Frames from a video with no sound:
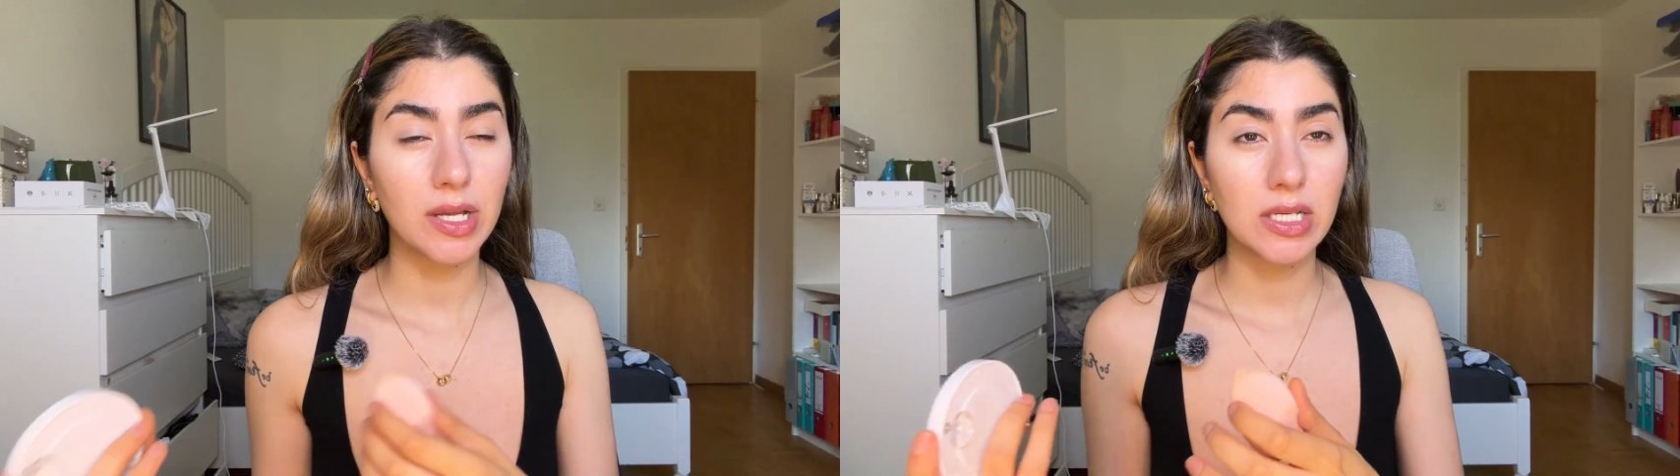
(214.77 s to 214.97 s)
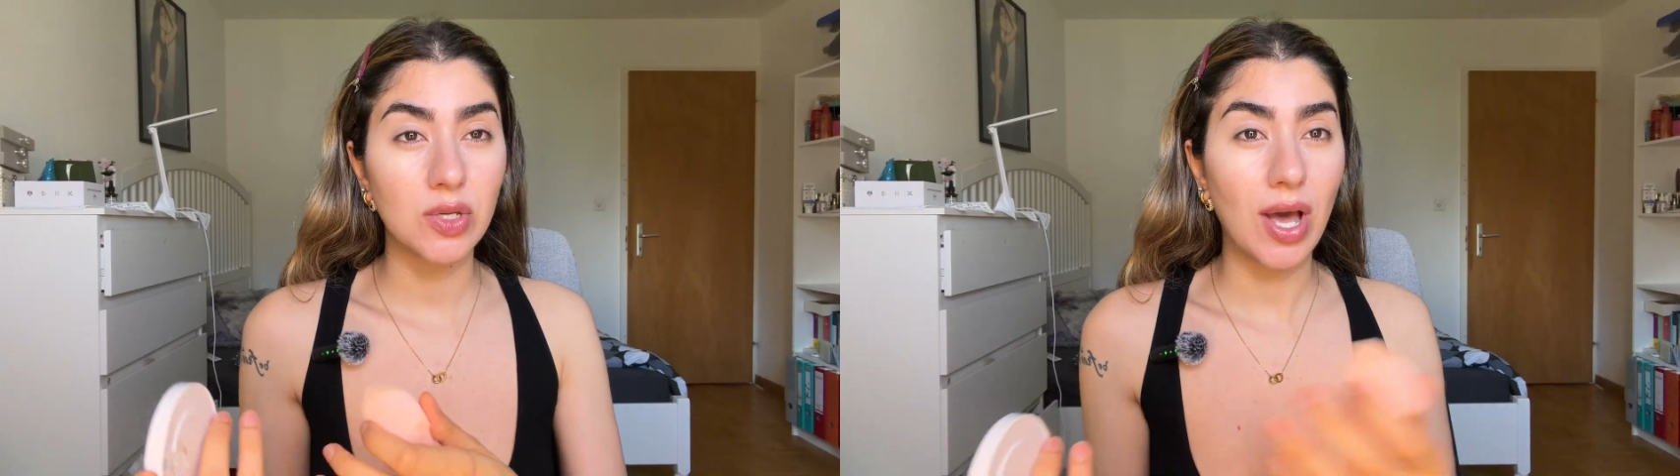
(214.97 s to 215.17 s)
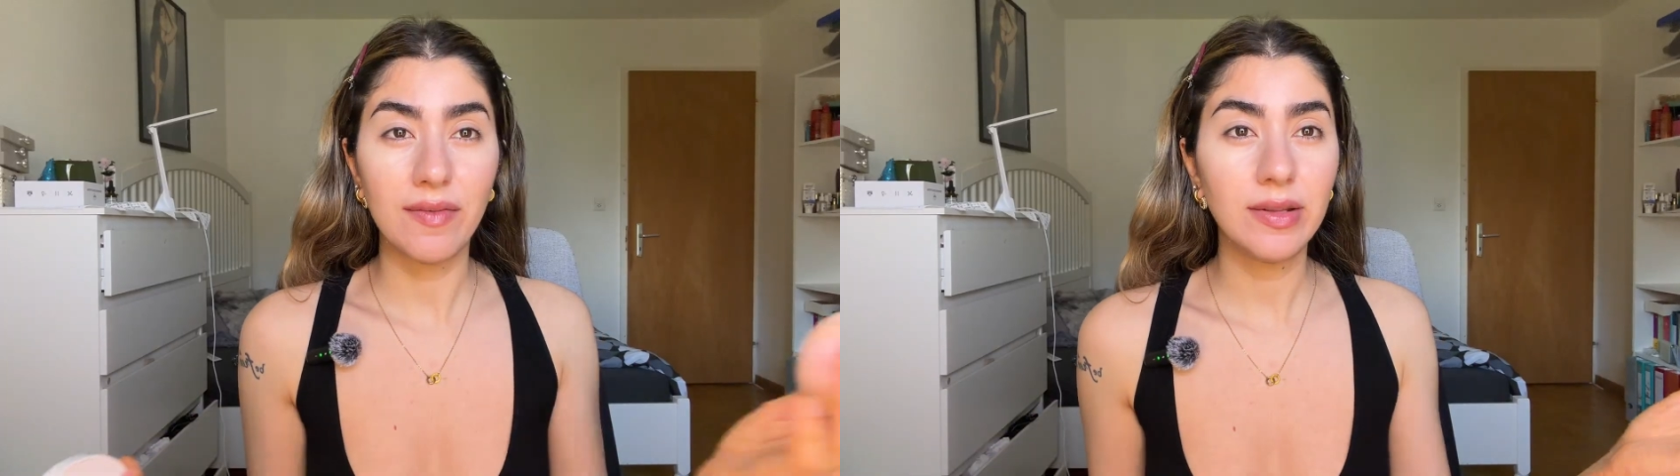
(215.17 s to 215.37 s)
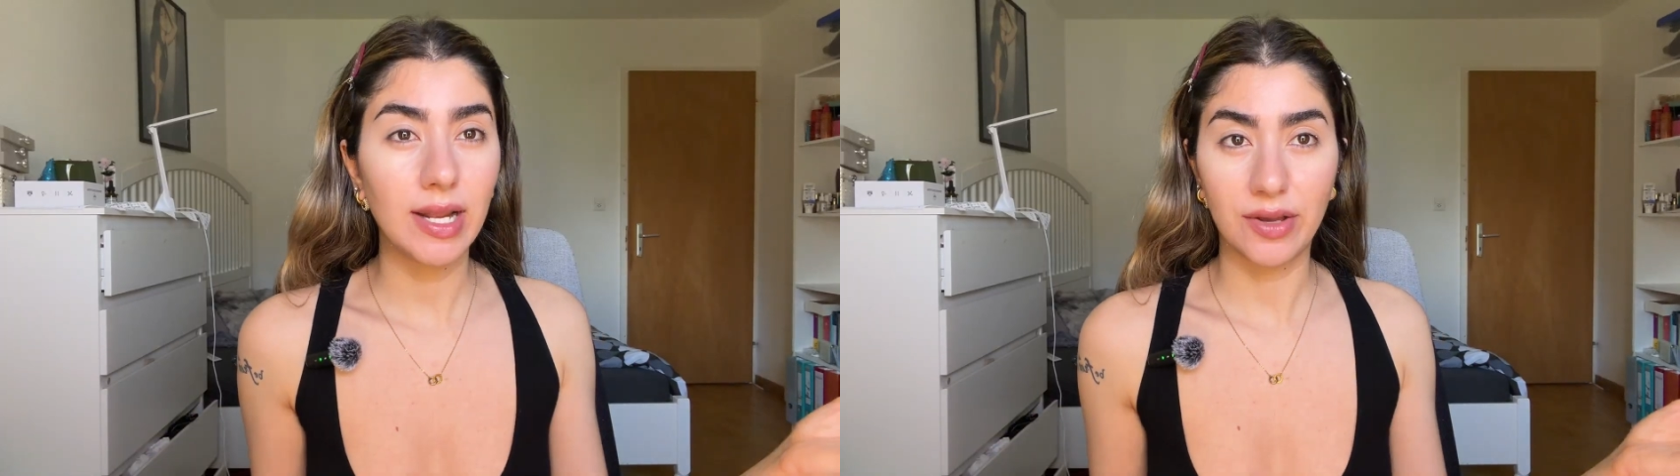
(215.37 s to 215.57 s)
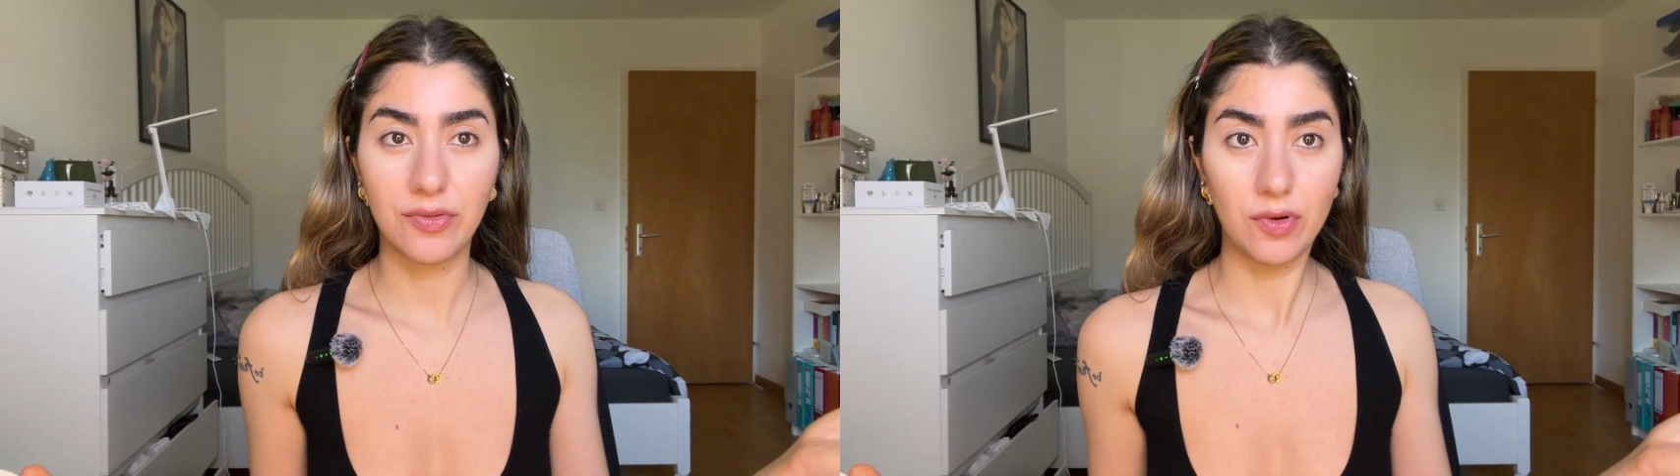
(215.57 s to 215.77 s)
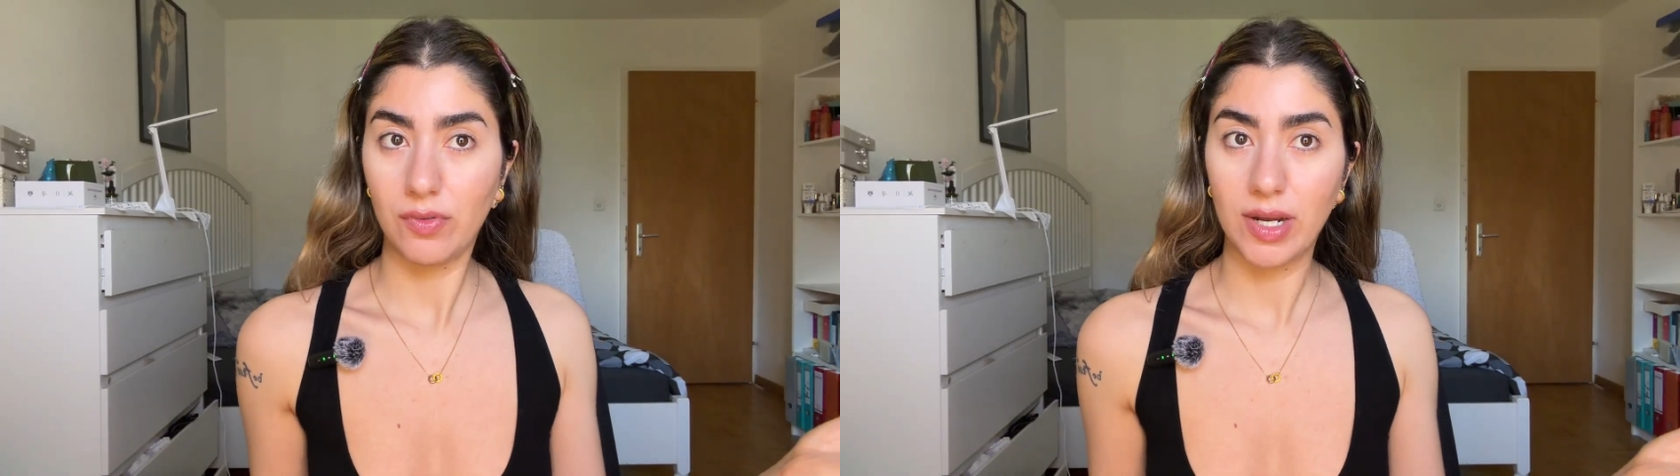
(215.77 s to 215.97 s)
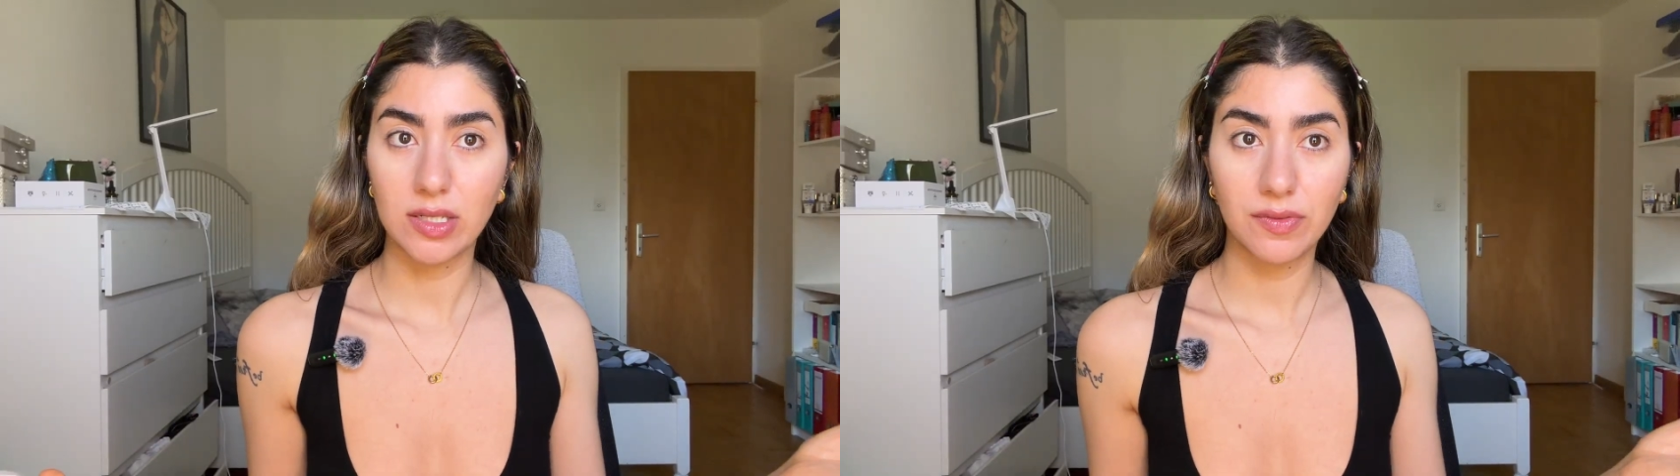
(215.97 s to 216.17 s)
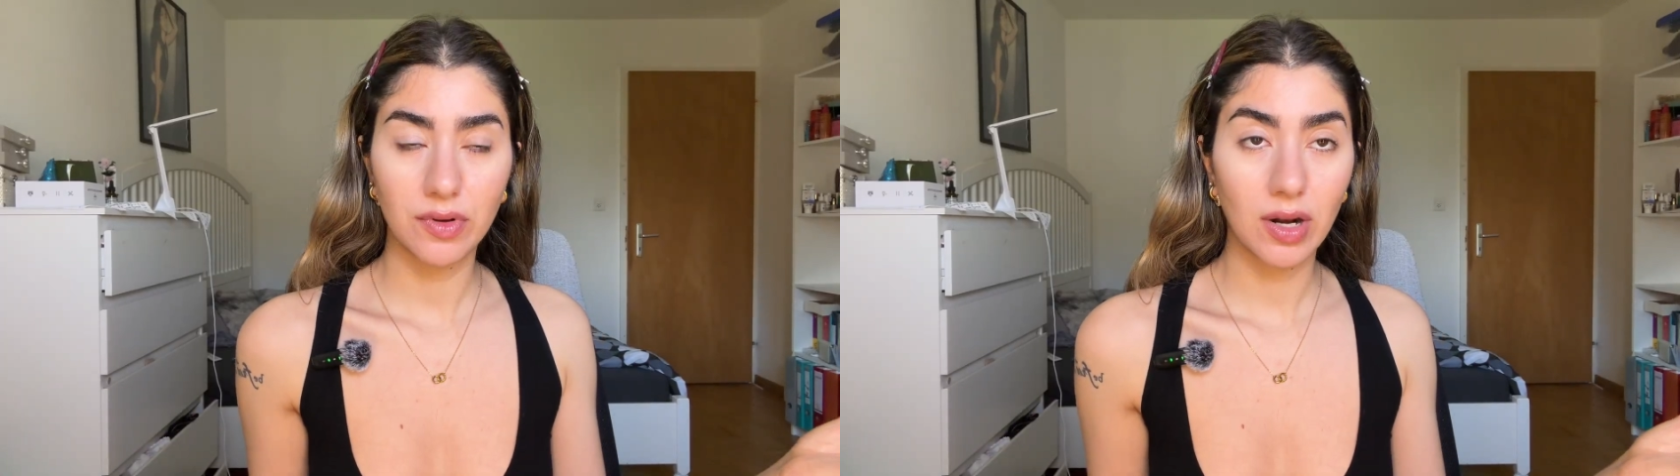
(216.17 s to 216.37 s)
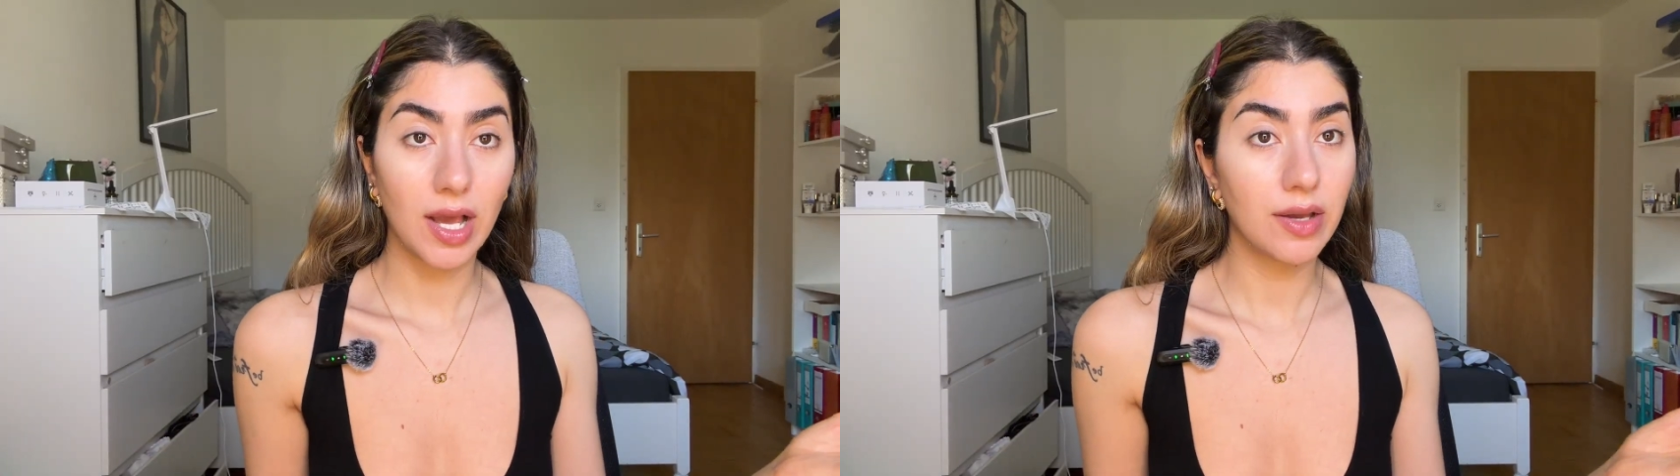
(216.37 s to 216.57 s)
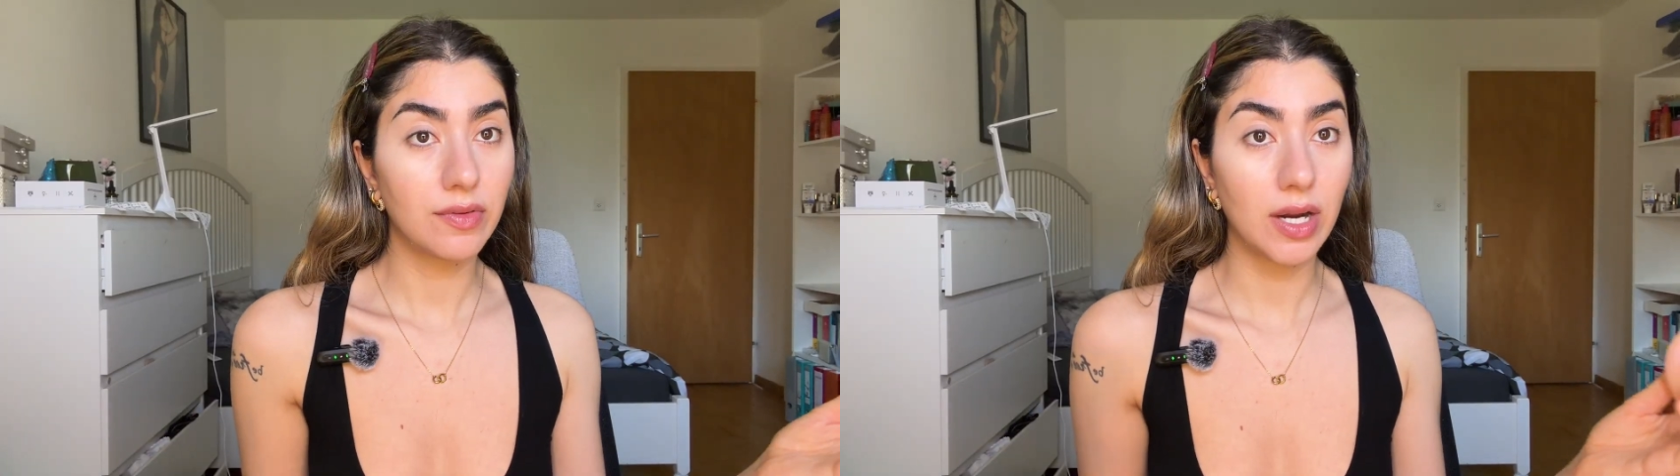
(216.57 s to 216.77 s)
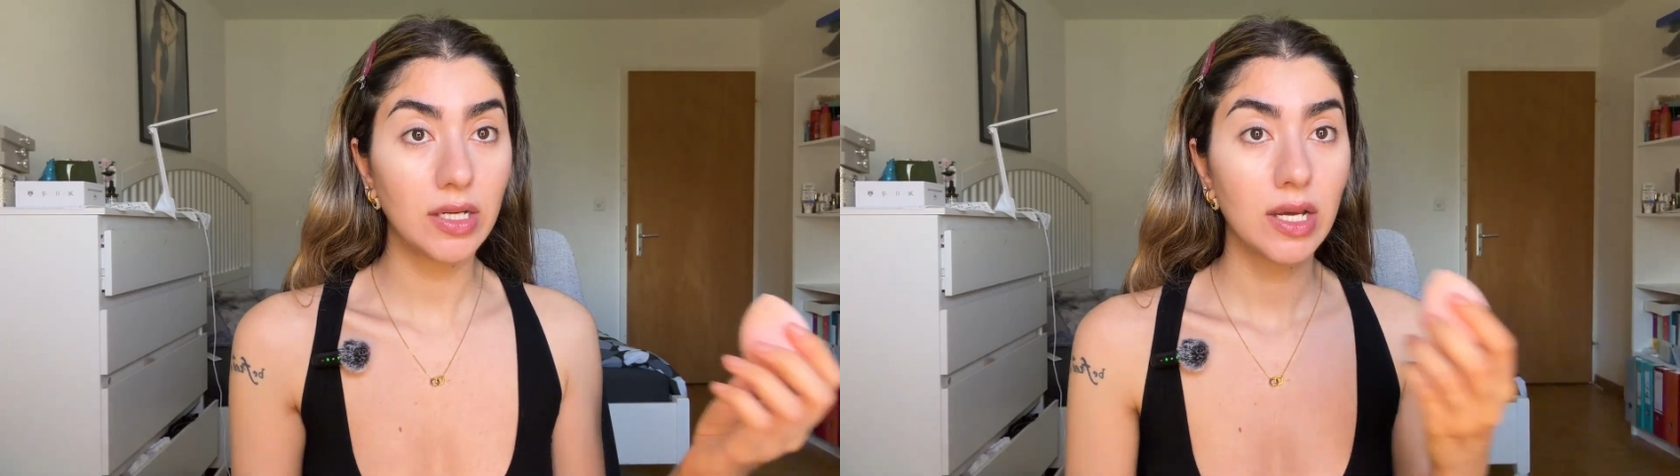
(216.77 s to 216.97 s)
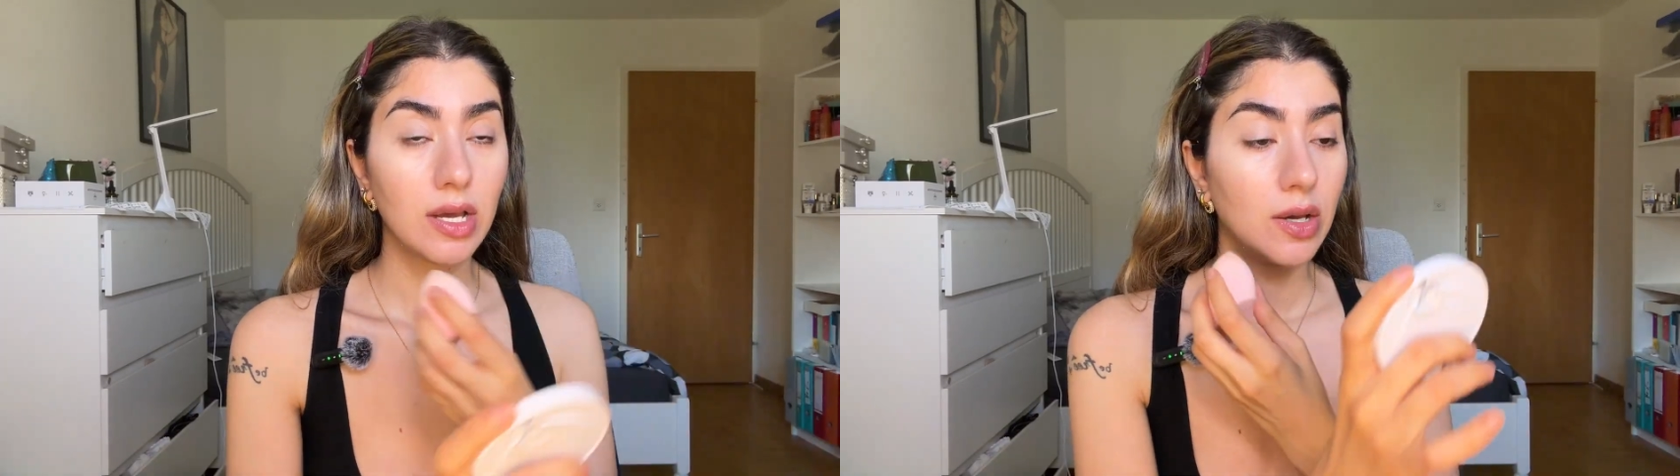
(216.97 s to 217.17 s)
because you have it like for the rest of your life, right?